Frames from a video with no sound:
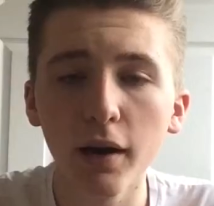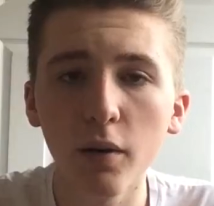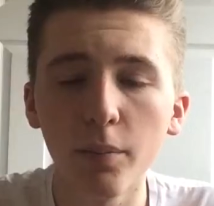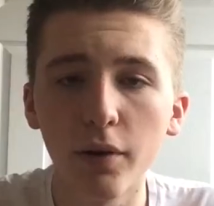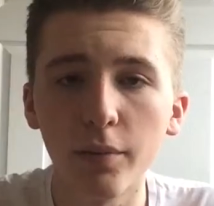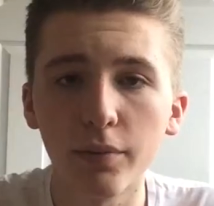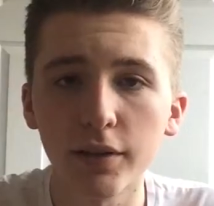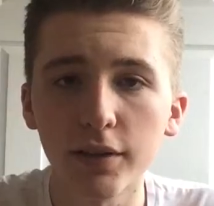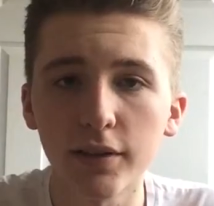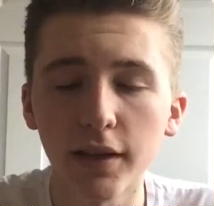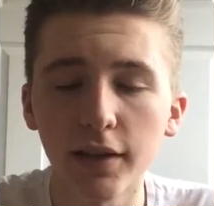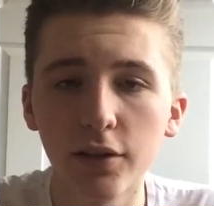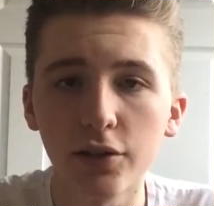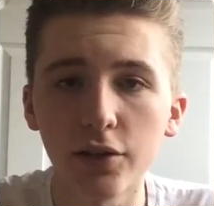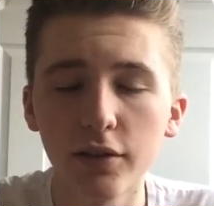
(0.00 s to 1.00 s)
PowerPoint
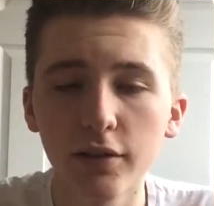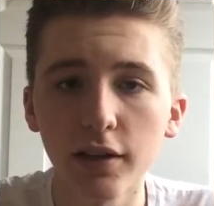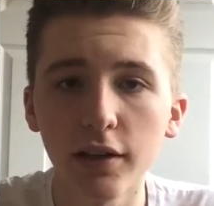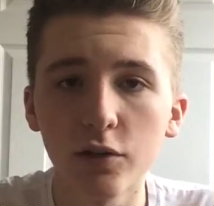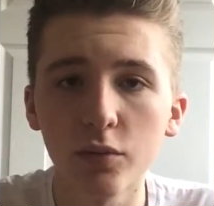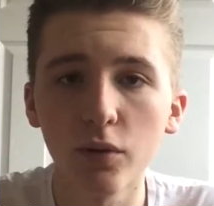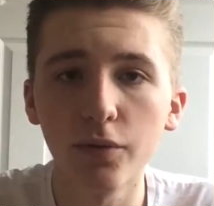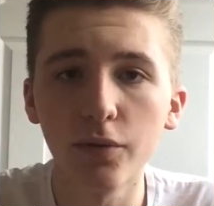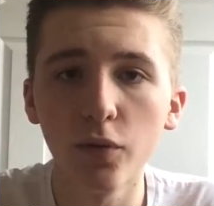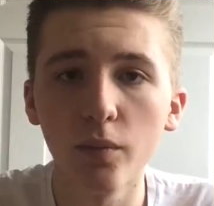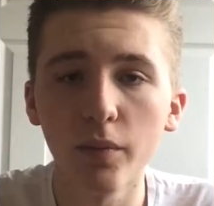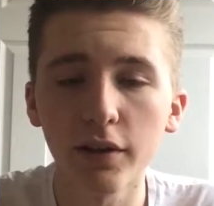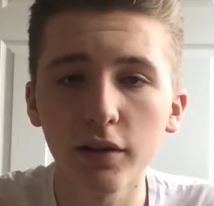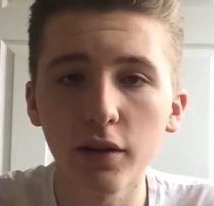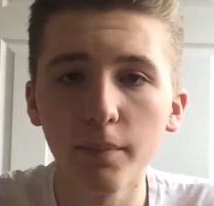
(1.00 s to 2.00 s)
presentations into a form
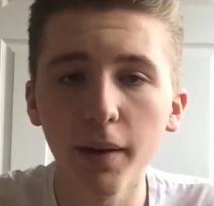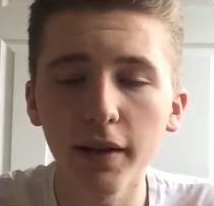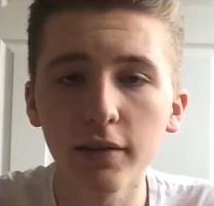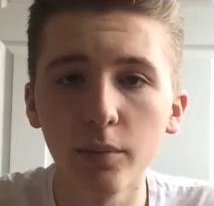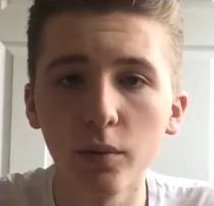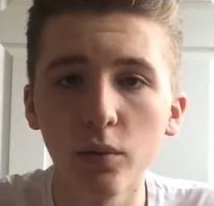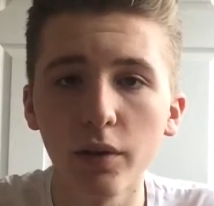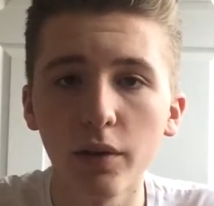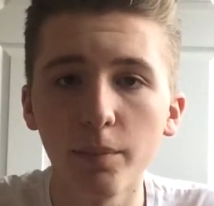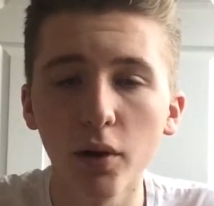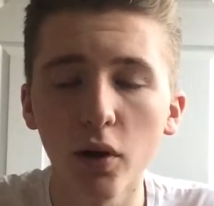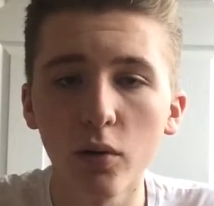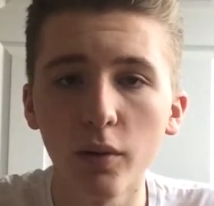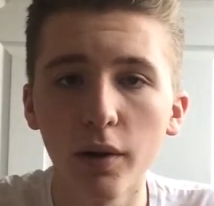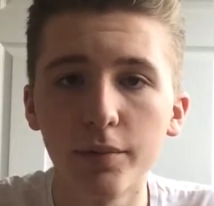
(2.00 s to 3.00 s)
that is compatible with a
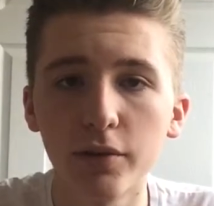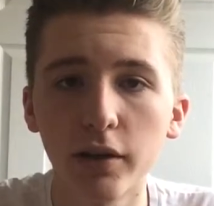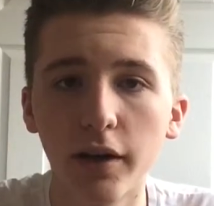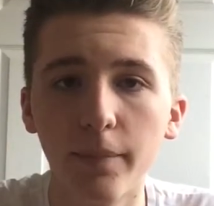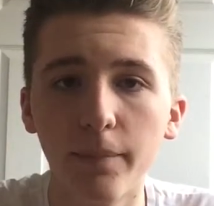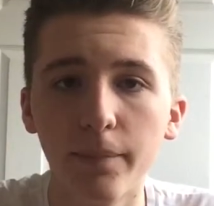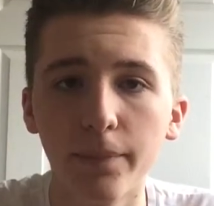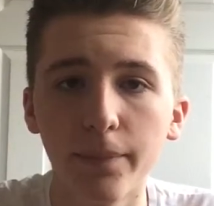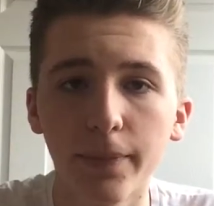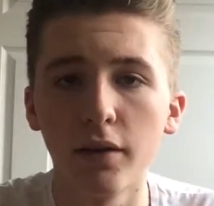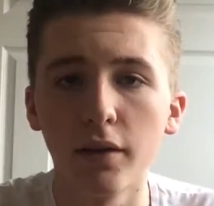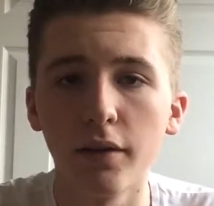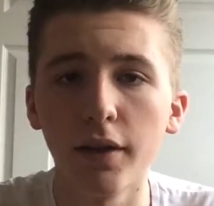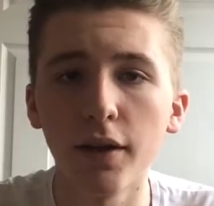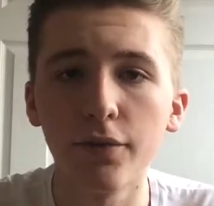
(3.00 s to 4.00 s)
blogger website,
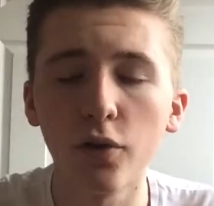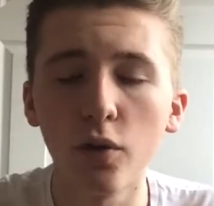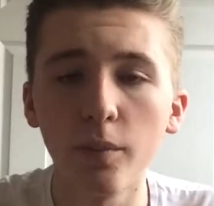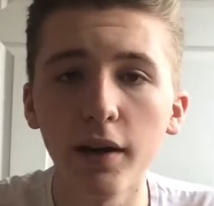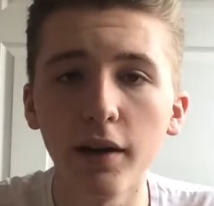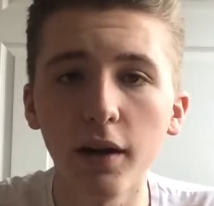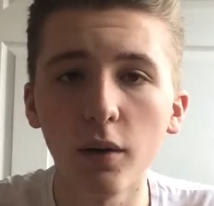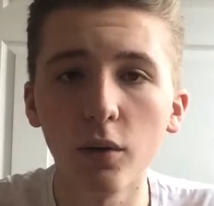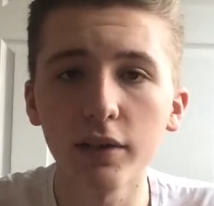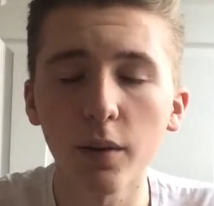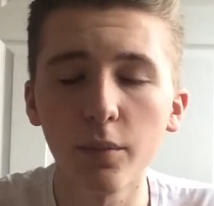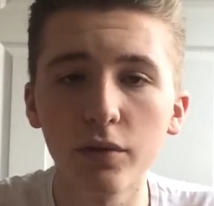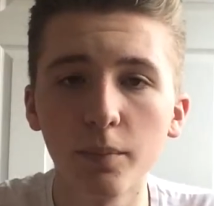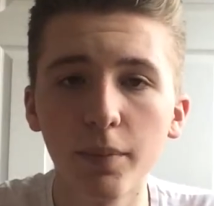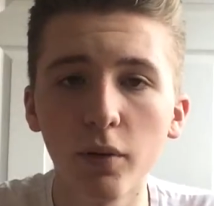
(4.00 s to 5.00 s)
therefore meaning I was
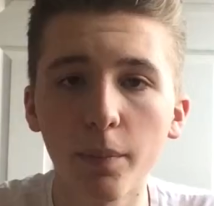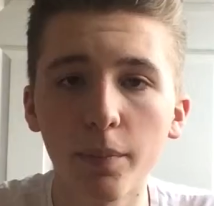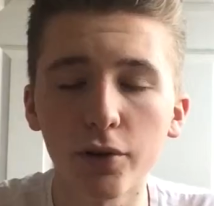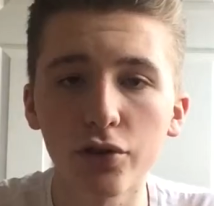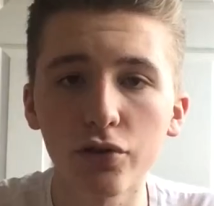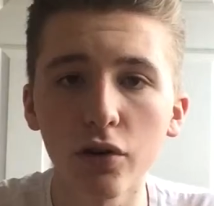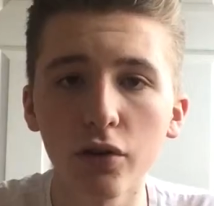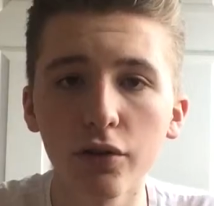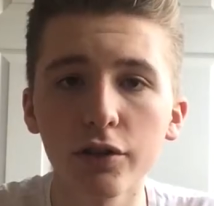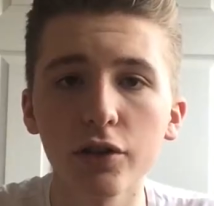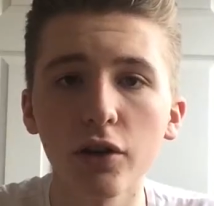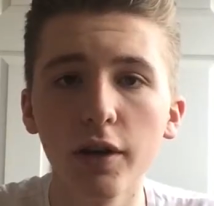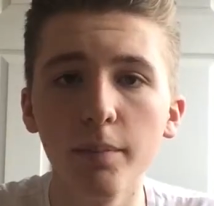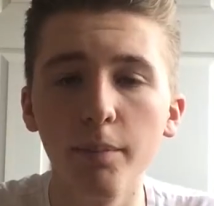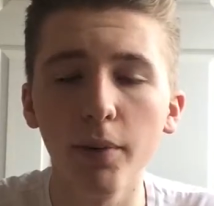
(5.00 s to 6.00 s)
able to build up a strong,
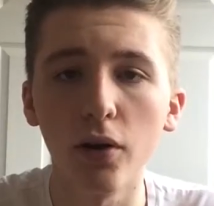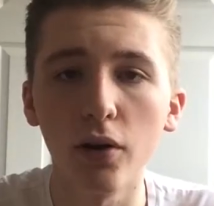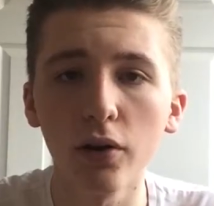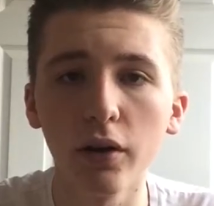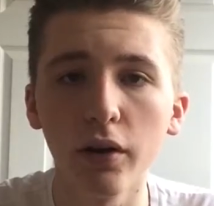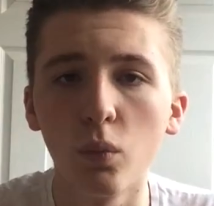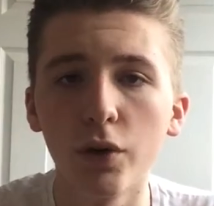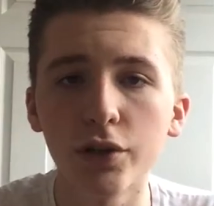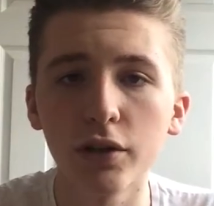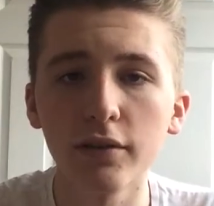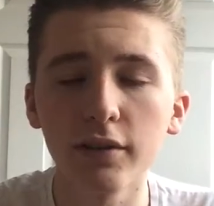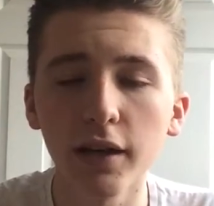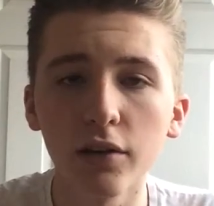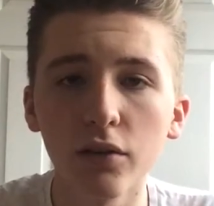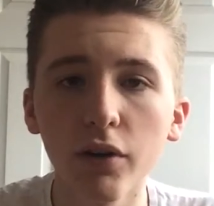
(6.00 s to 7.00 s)
solid blog which
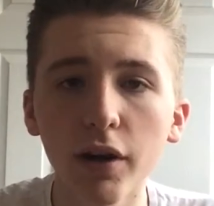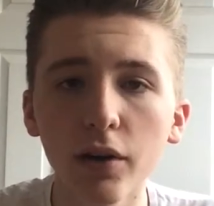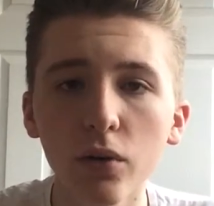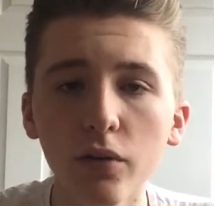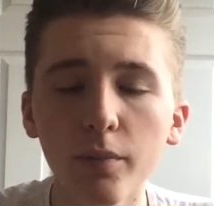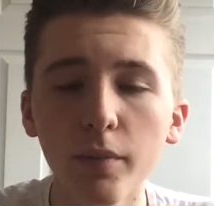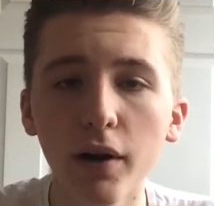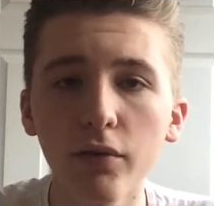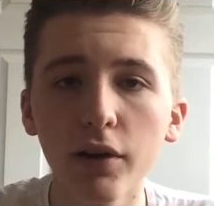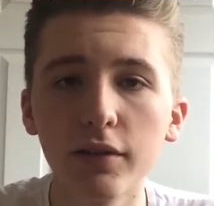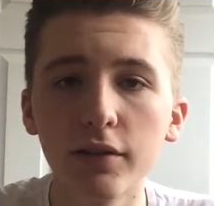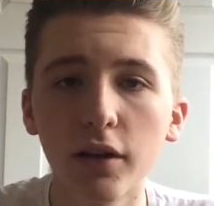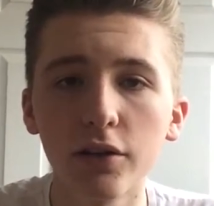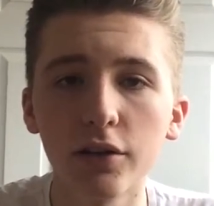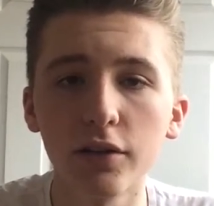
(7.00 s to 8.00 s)
contained a record of my
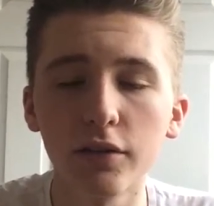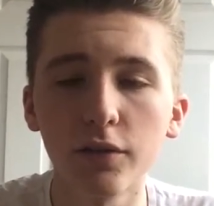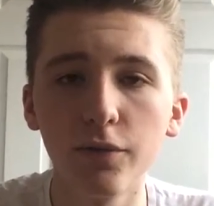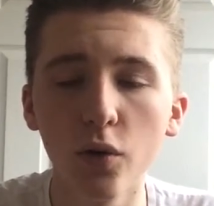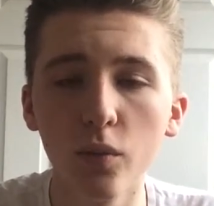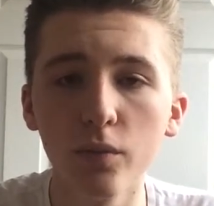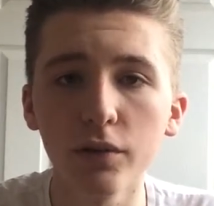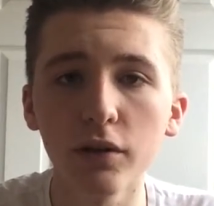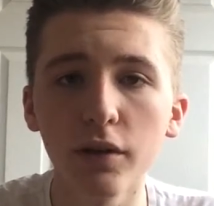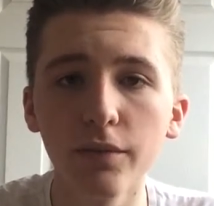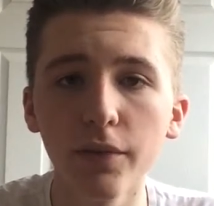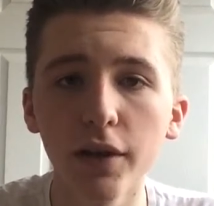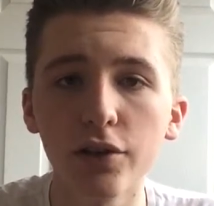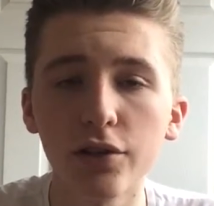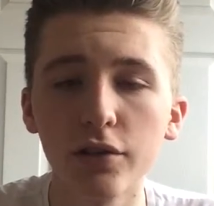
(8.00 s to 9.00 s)
research into forms and
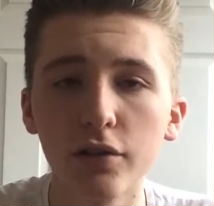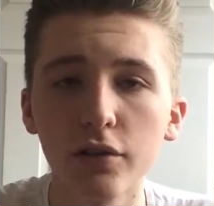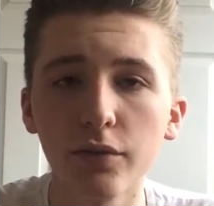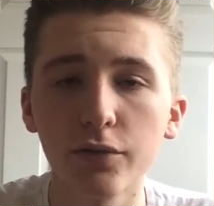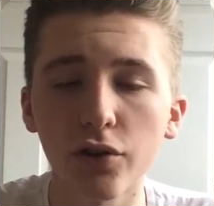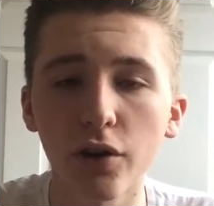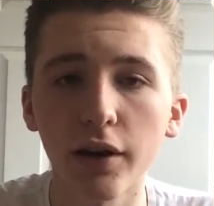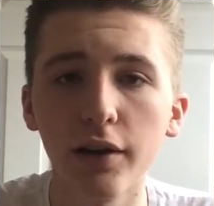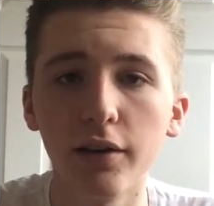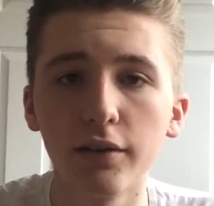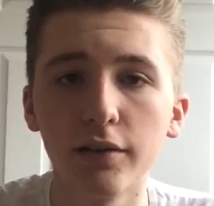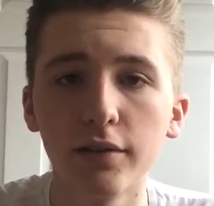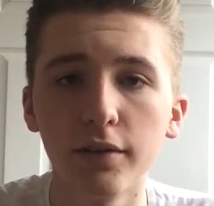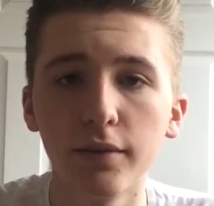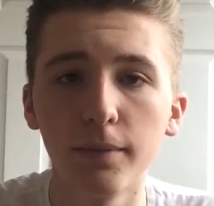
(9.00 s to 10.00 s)
conventions of
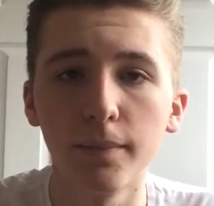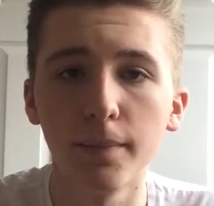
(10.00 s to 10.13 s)
trailers,